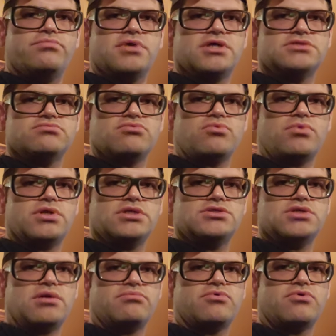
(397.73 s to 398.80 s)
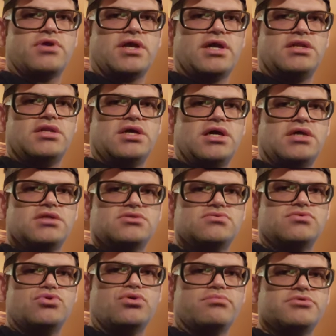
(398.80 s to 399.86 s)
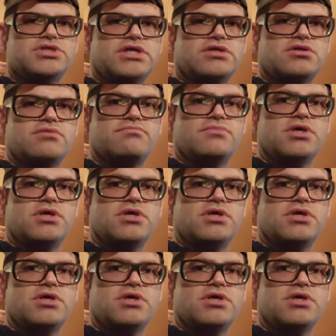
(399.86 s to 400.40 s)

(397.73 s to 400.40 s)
customer wanted to upgrade uh, to a newer projector.